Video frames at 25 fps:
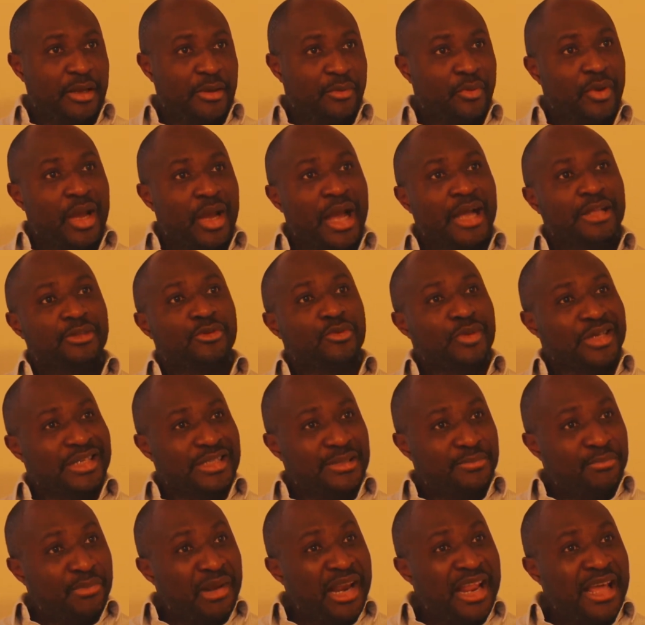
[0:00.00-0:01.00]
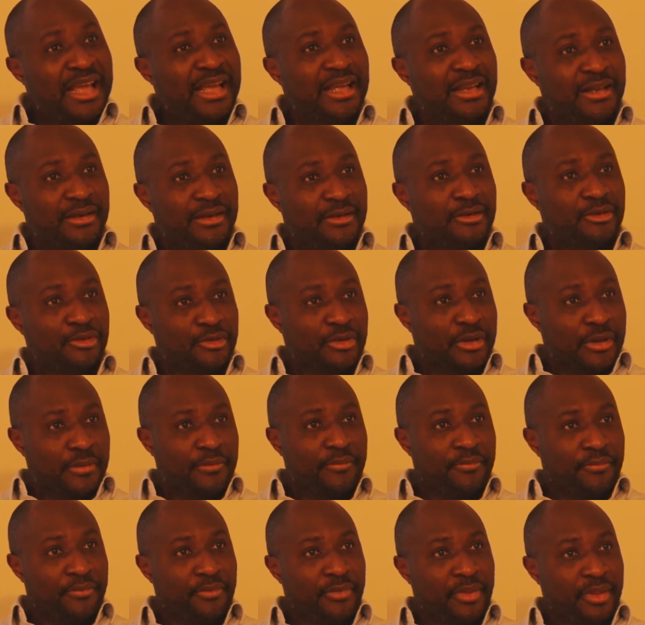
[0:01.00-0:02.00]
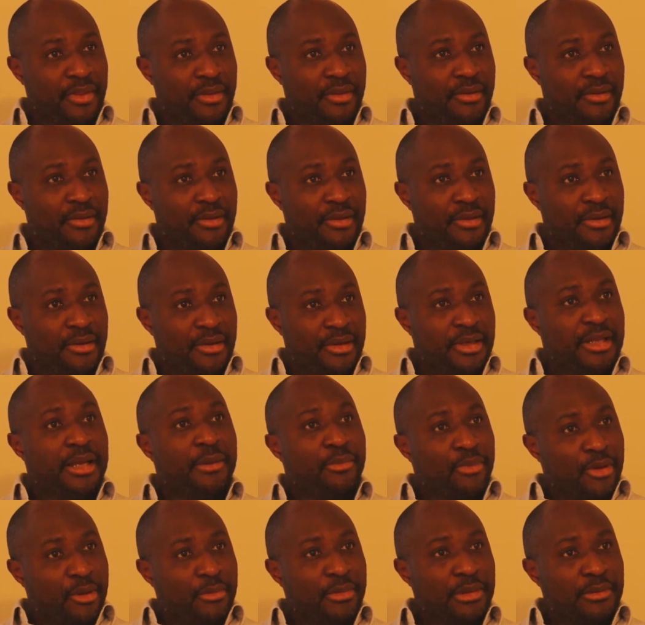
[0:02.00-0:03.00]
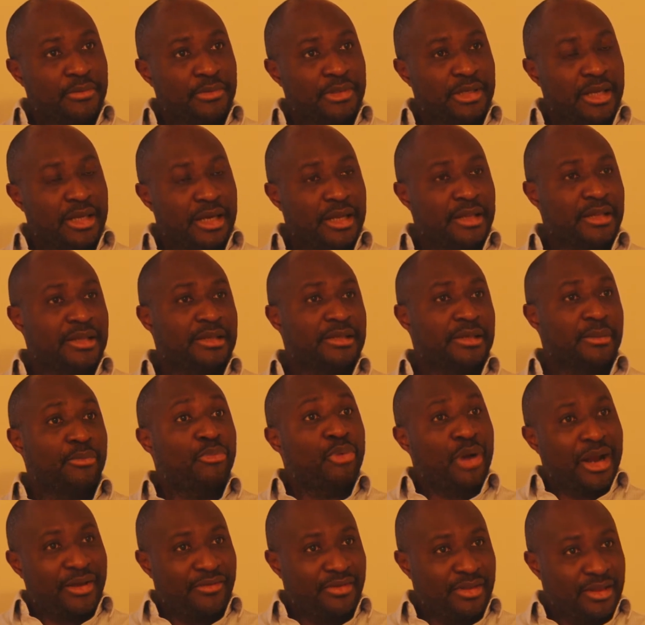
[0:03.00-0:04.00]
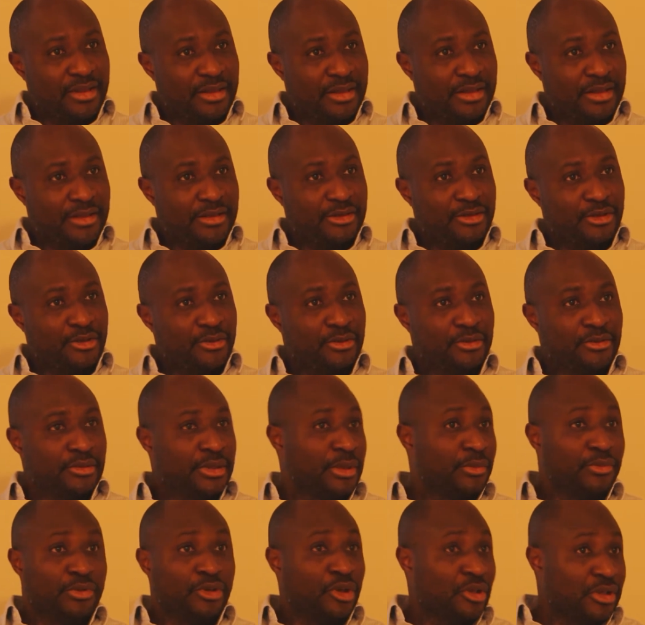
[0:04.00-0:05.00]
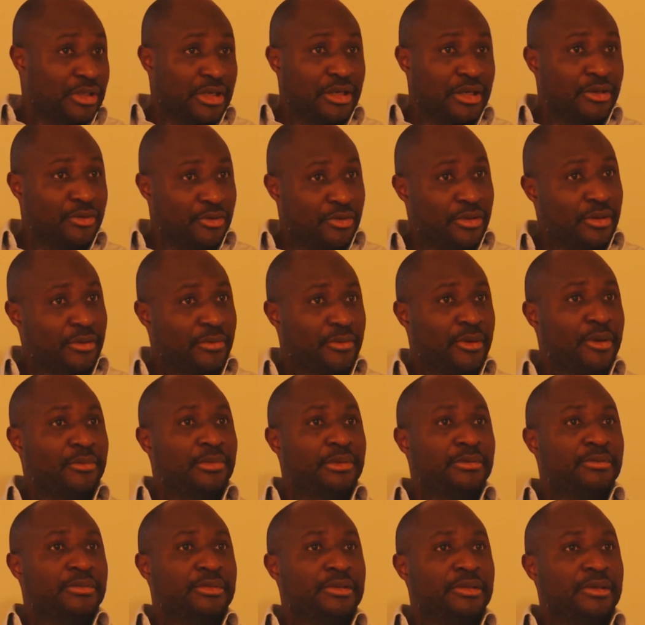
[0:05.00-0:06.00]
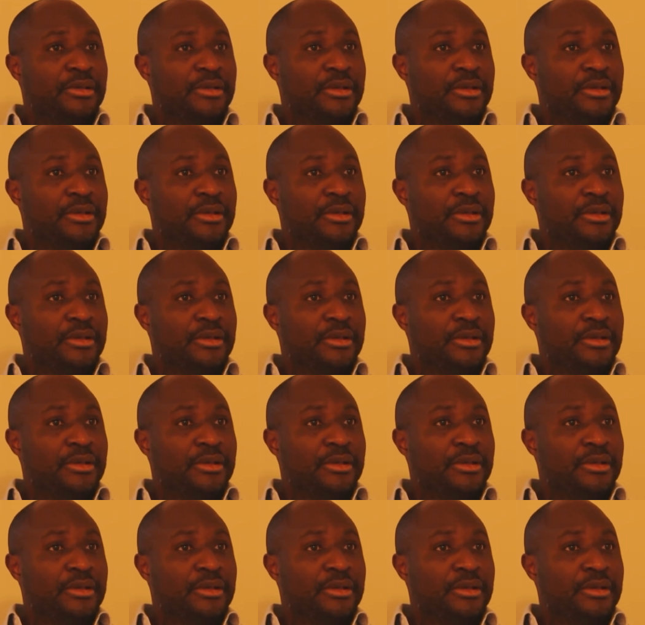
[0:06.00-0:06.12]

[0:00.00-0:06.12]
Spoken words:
We had to explain to them their problems, and these are private things, so they would not tell you their problems.